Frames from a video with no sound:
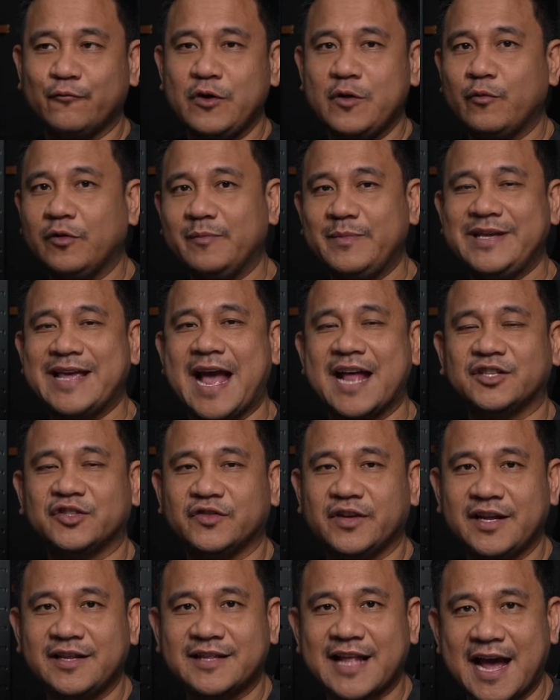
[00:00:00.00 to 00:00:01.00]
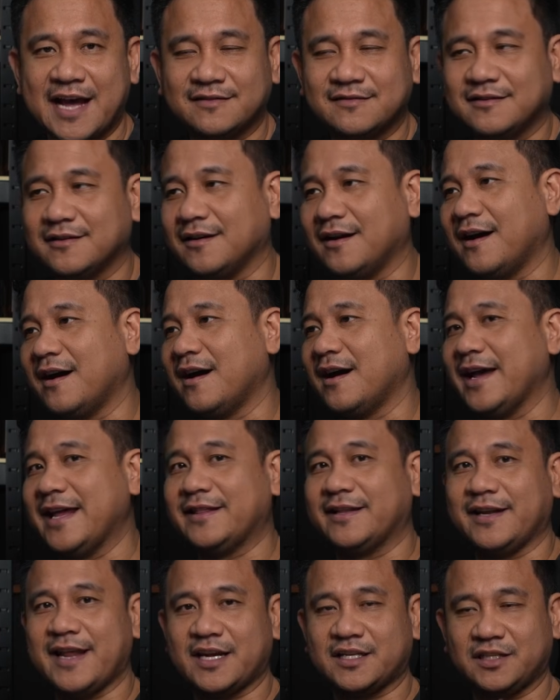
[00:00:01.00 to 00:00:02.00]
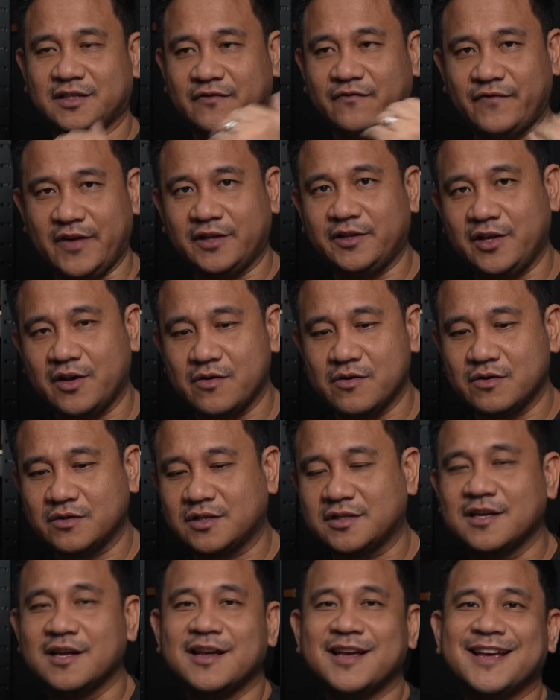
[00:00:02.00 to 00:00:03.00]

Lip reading: We will be answering that in the next videos.